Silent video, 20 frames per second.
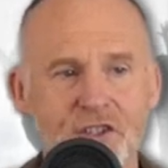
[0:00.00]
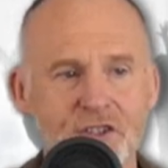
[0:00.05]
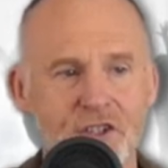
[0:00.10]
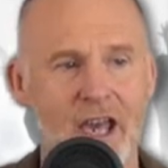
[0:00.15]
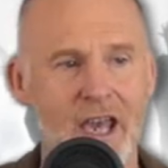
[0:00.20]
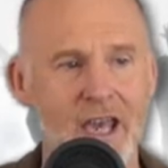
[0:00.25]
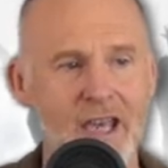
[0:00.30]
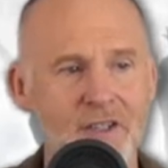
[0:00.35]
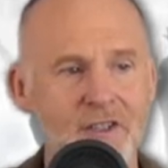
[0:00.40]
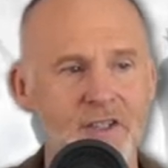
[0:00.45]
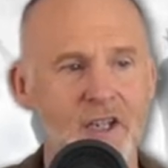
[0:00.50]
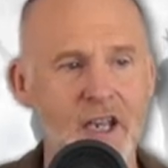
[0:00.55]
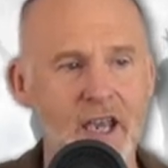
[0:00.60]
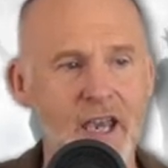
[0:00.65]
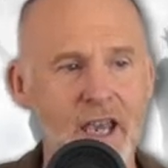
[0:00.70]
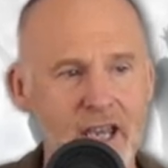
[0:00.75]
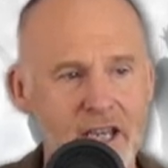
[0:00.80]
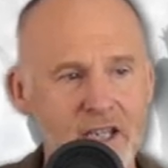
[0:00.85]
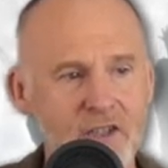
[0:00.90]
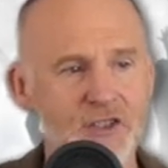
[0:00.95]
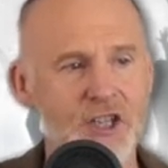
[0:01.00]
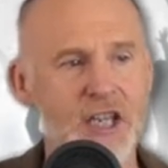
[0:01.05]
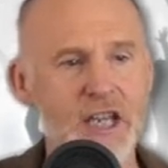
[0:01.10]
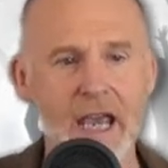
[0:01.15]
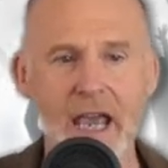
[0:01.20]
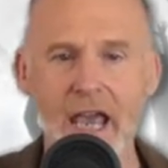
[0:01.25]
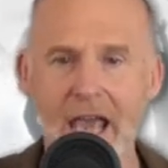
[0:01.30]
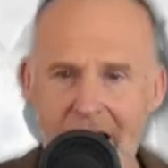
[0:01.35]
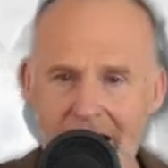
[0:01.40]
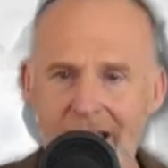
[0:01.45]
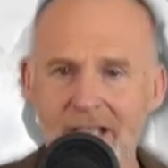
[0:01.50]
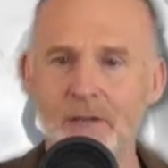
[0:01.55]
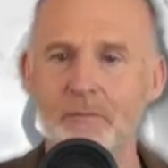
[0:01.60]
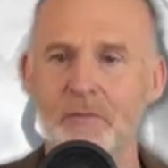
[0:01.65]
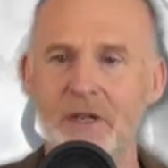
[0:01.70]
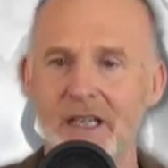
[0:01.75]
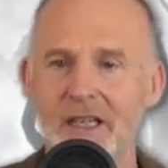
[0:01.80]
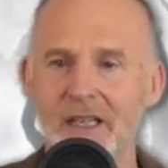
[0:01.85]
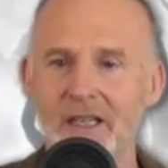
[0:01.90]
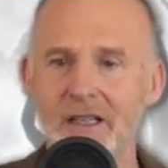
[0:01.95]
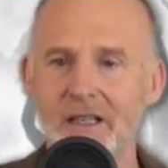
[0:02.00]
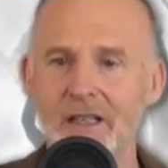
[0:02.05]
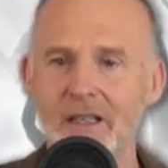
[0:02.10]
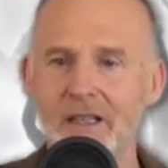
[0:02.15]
says is the enemy.